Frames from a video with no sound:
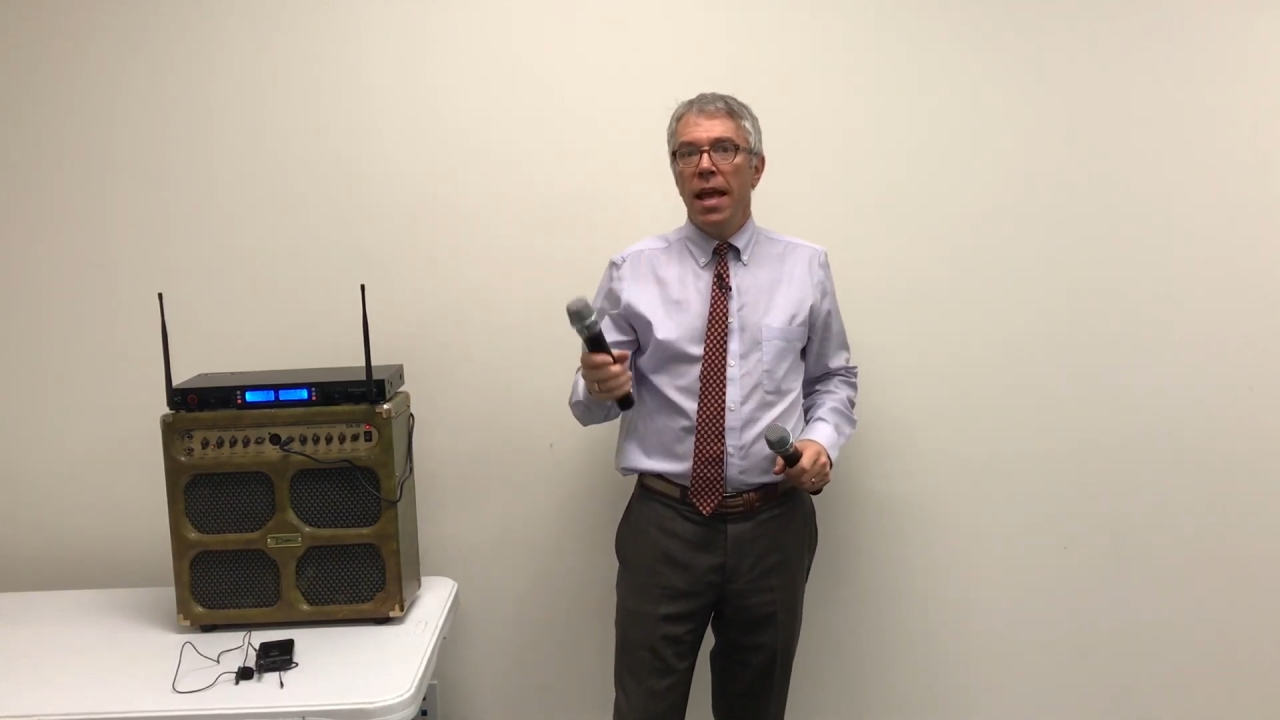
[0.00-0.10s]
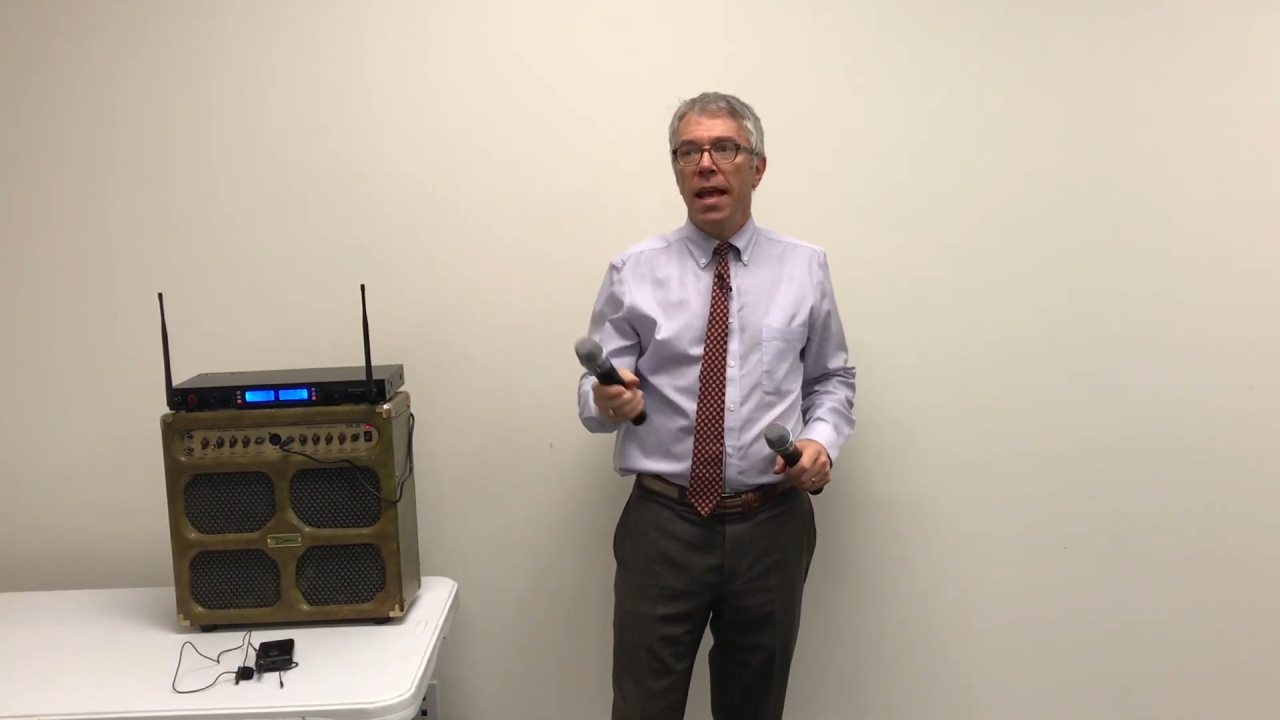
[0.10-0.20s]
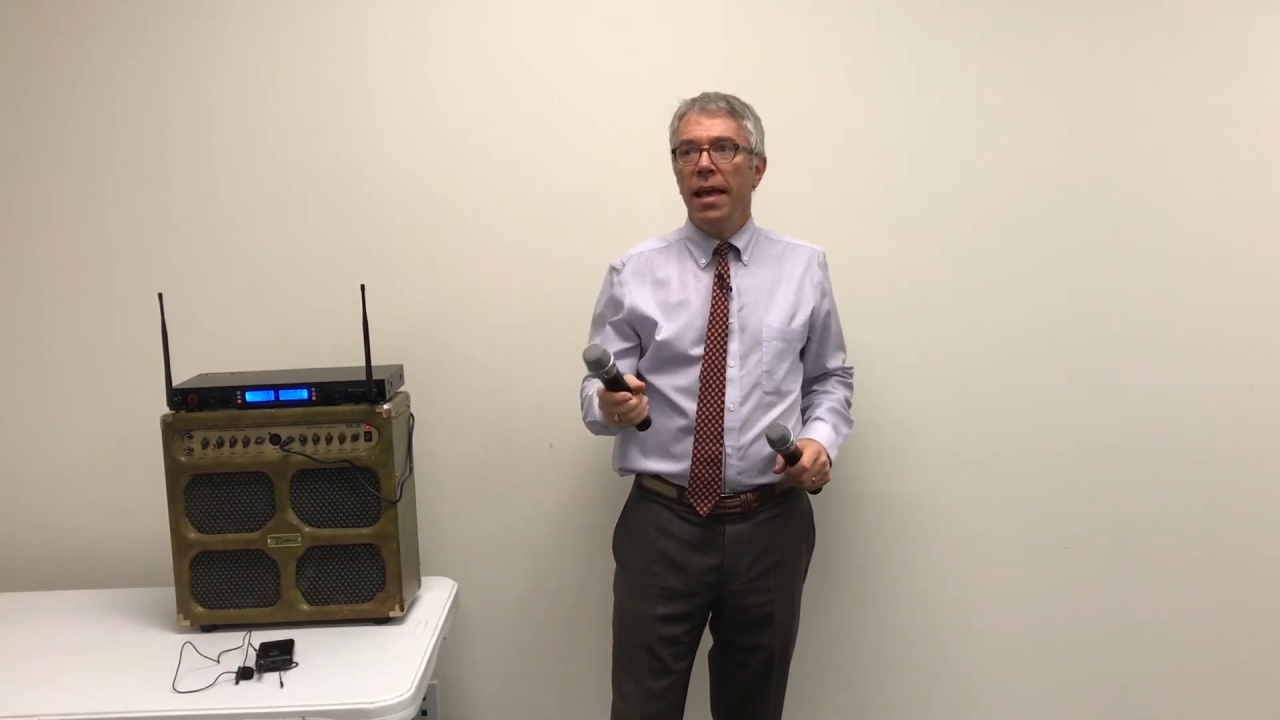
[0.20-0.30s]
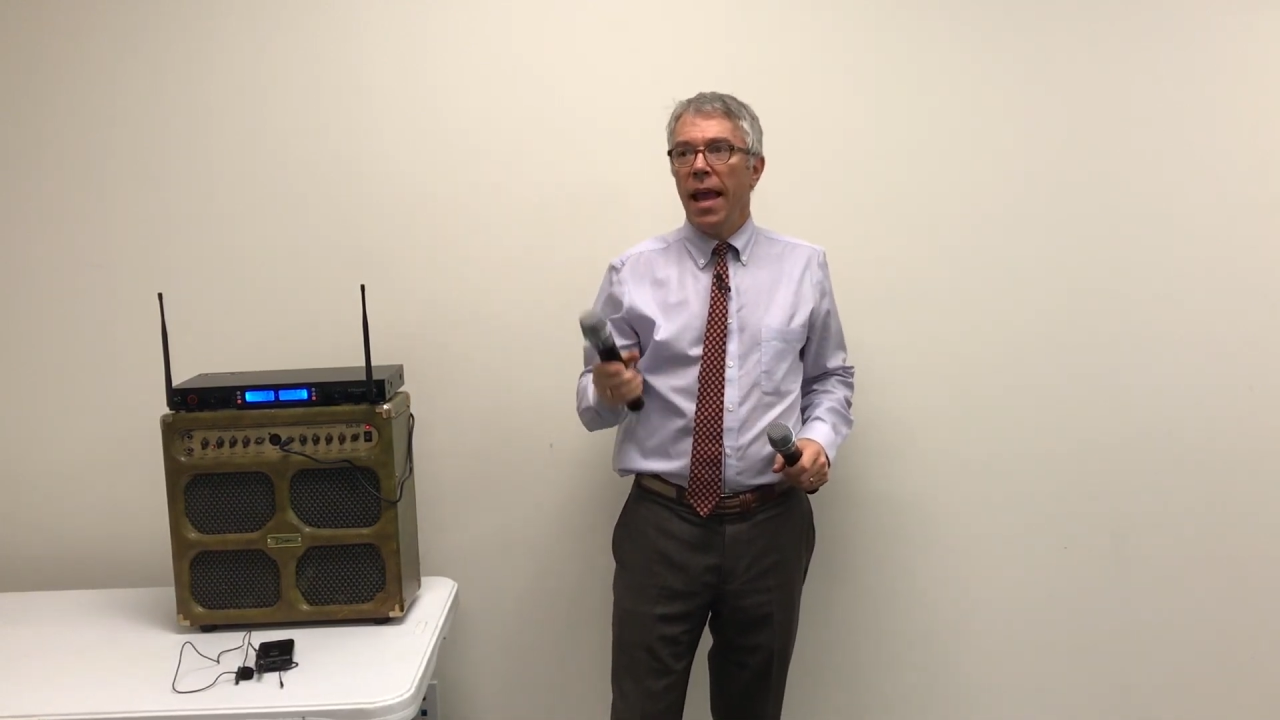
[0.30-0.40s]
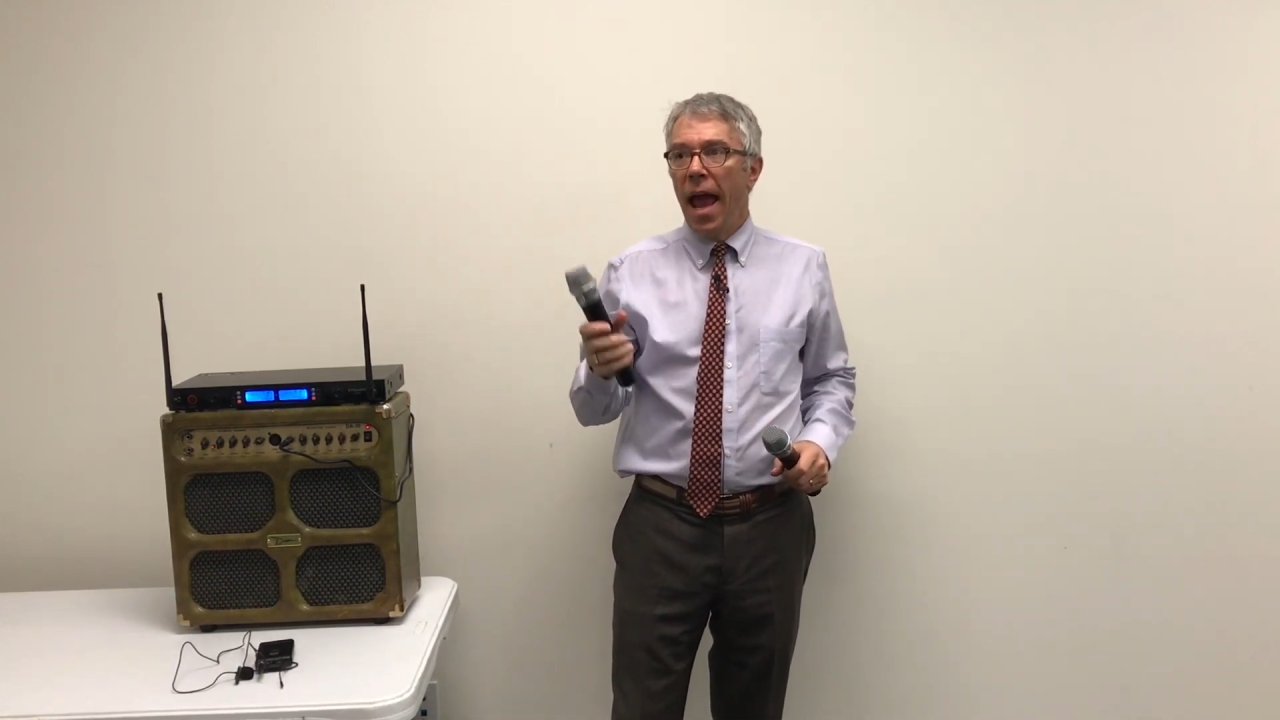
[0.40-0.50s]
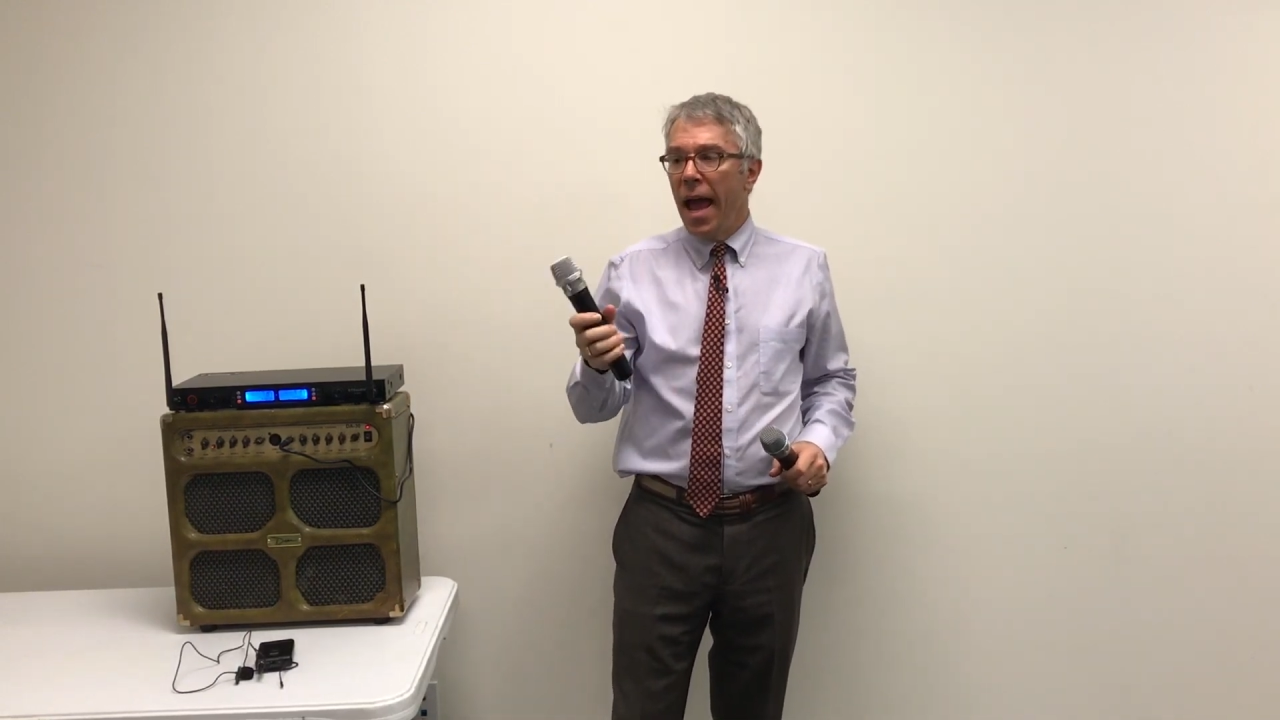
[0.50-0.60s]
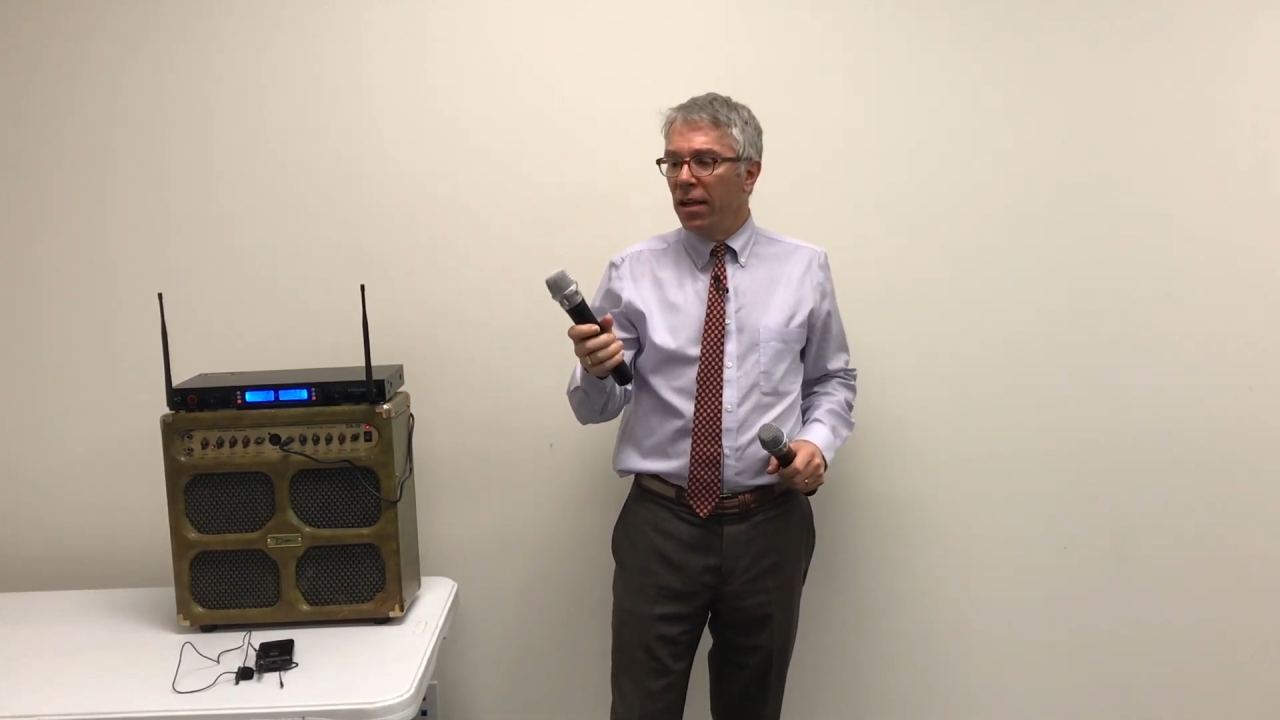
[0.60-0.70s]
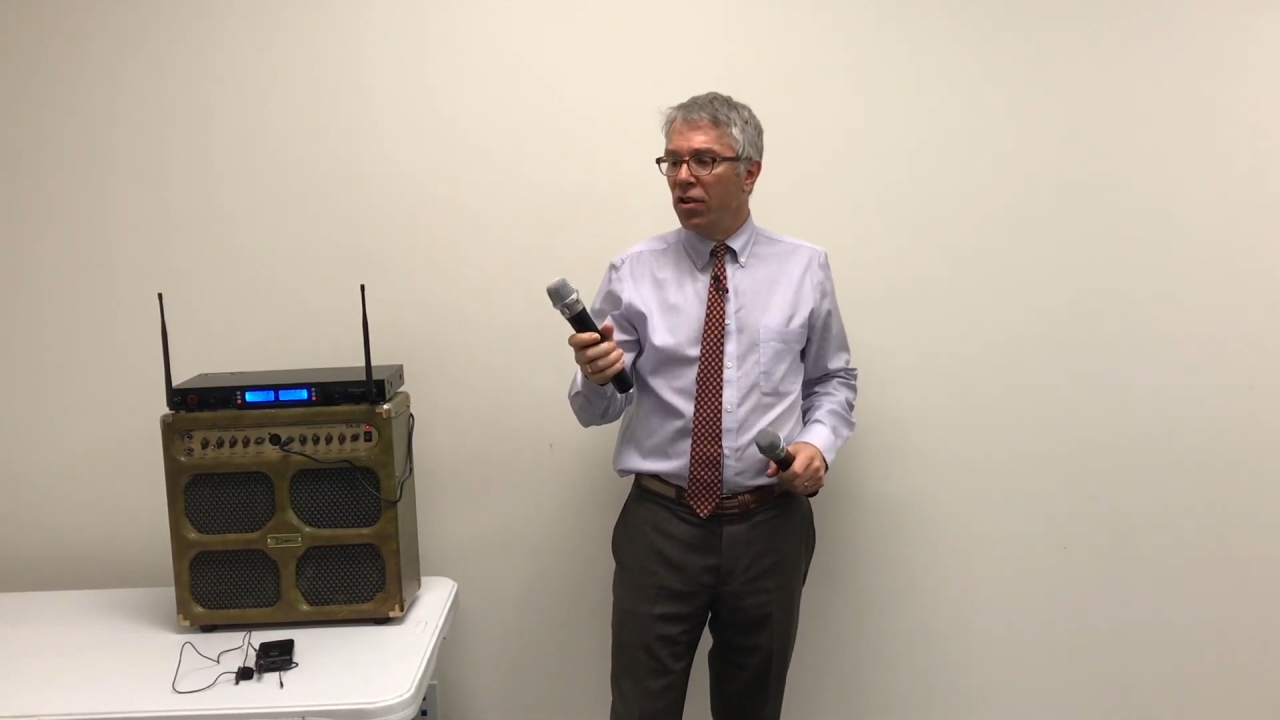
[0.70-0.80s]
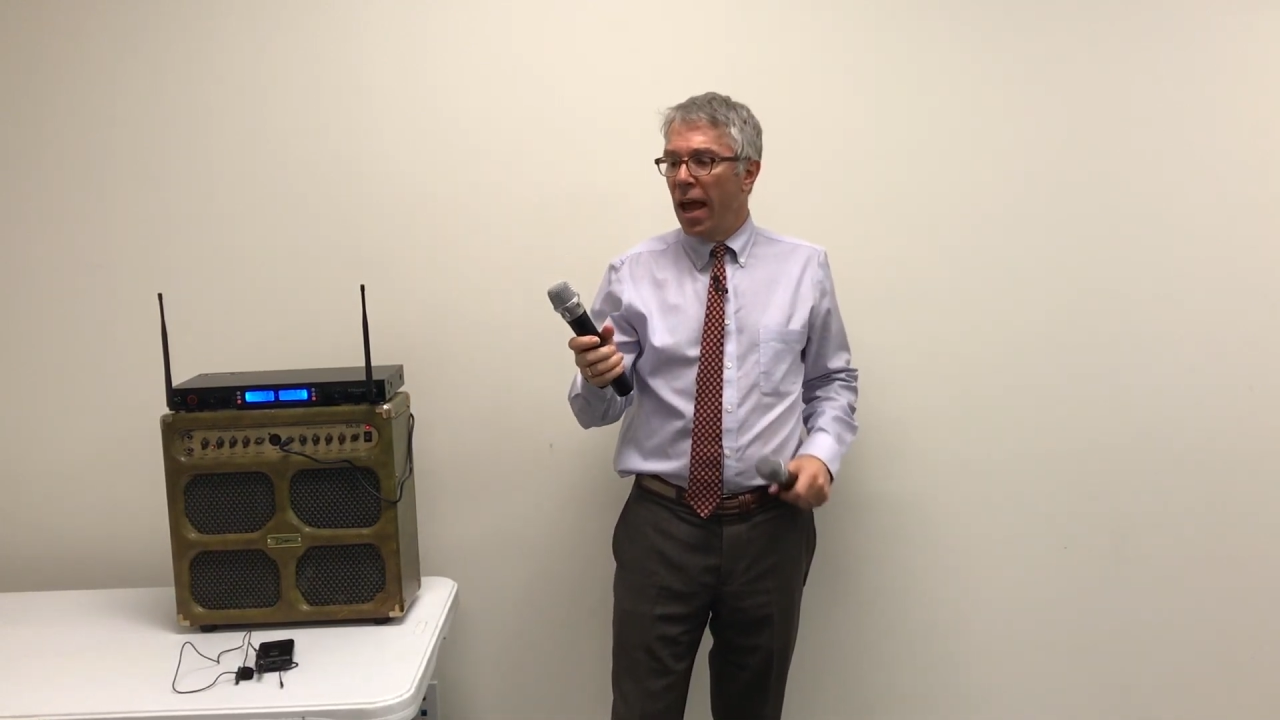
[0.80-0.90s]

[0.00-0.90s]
It acts